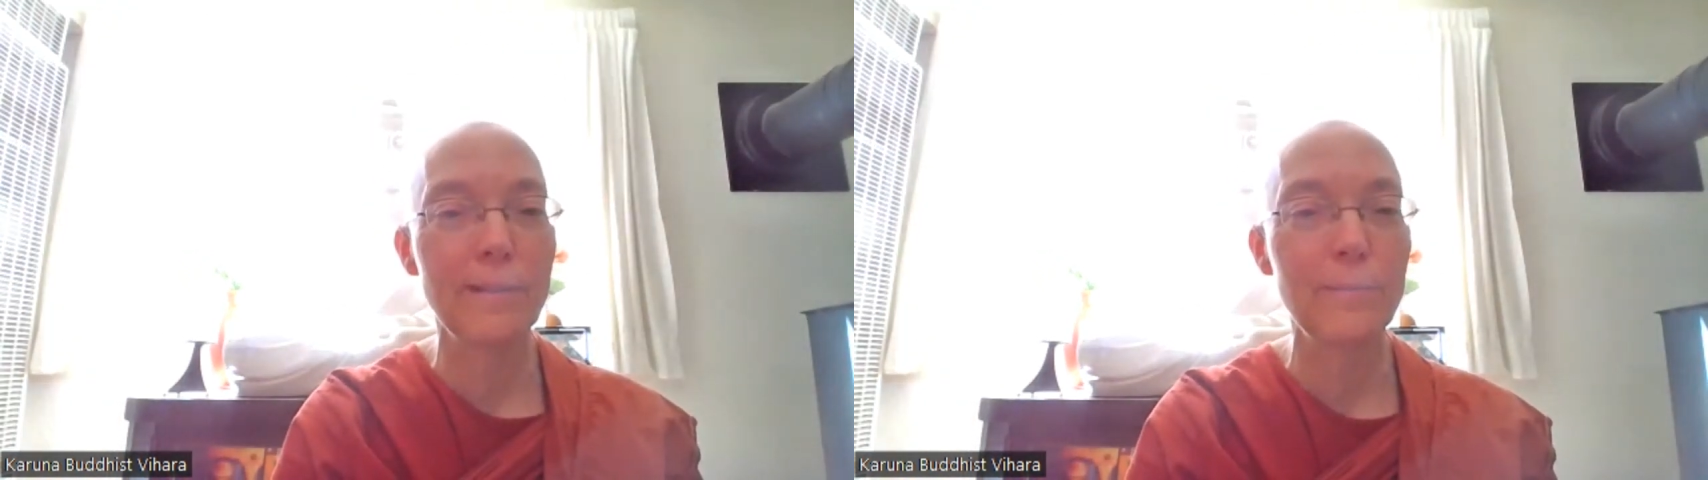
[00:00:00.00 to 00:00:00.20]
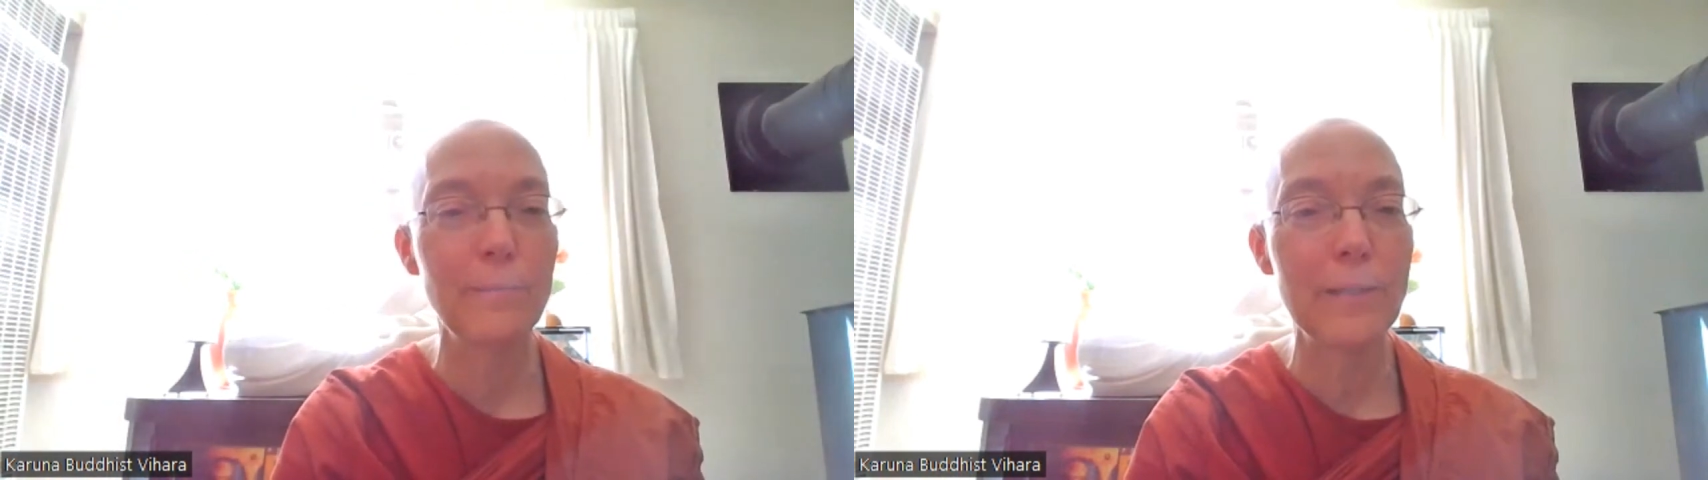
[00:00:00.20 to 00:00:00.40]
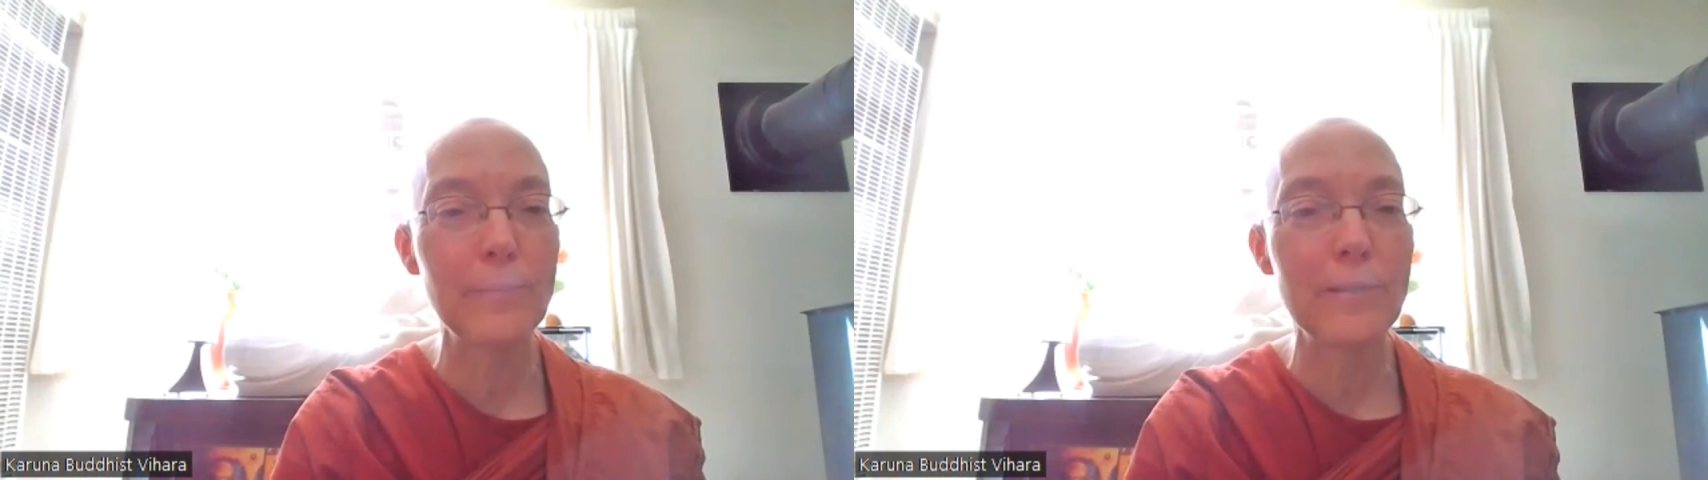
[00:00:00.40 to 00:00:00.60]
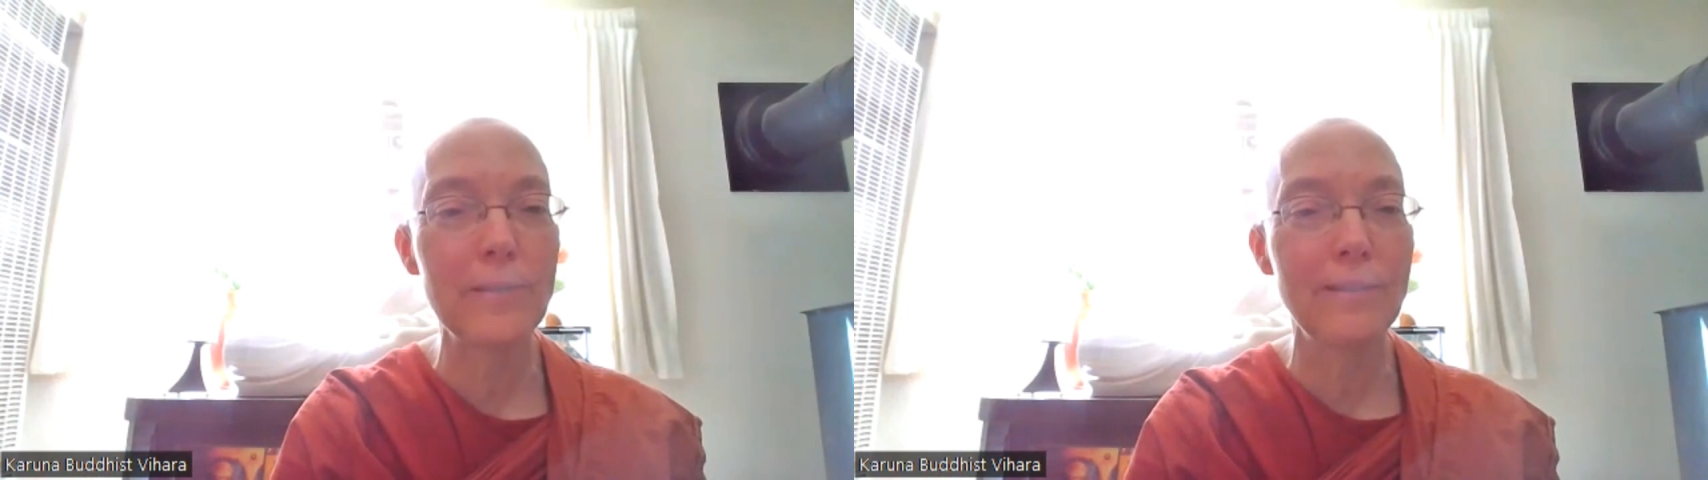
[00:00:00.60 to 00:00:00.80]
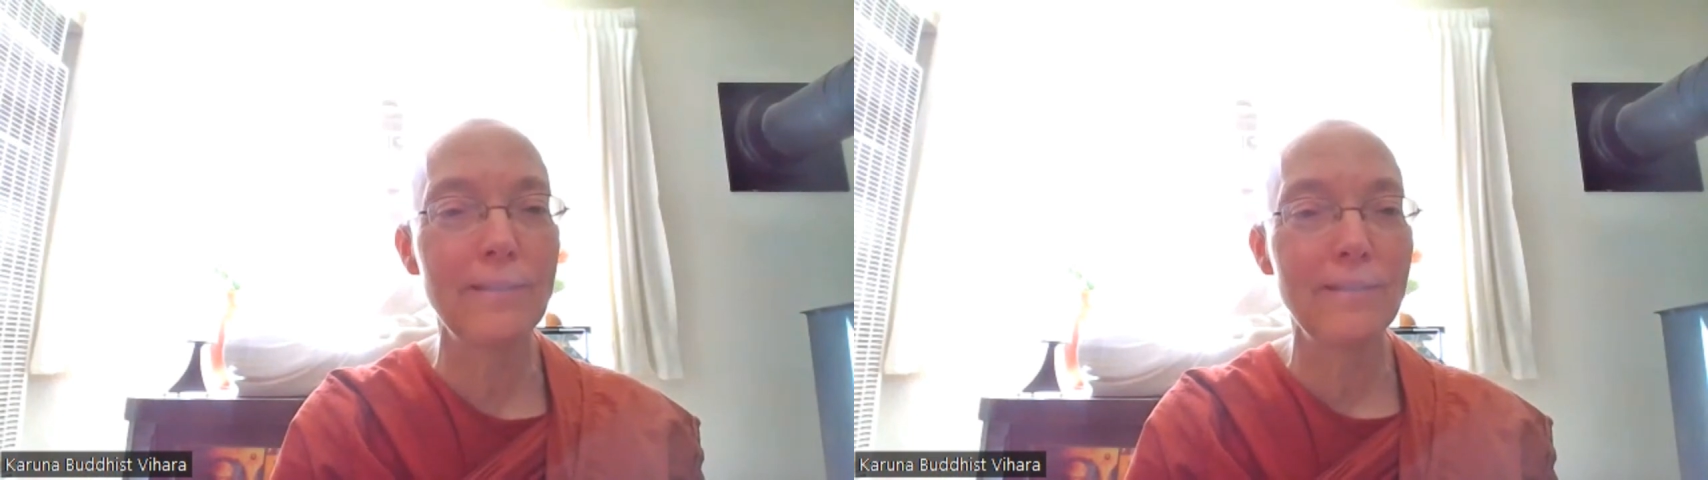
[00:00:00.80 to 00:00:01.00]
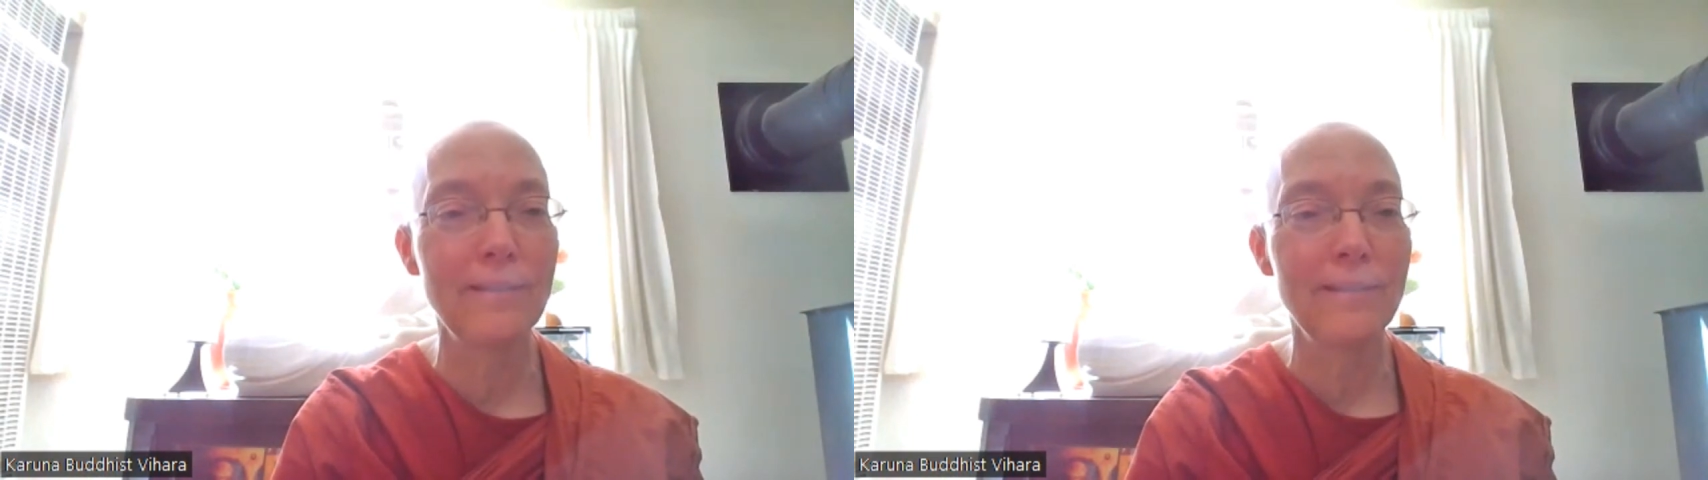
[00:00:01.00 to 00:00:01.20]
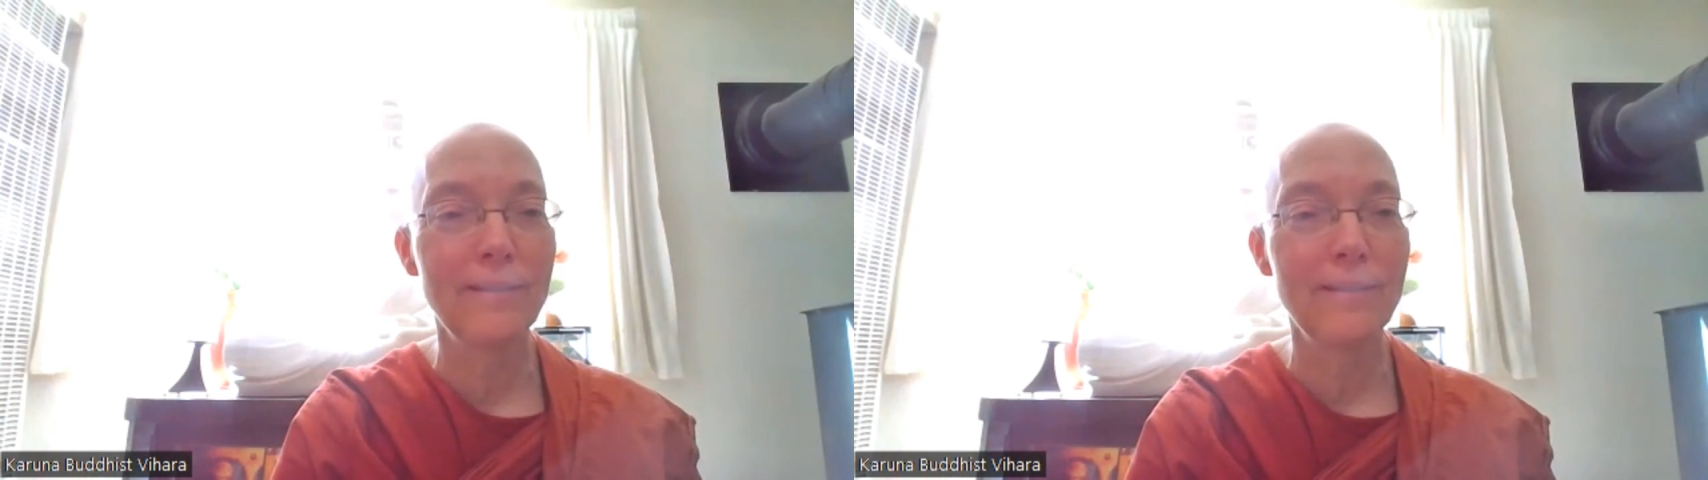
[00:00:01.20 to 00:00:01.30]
and maybe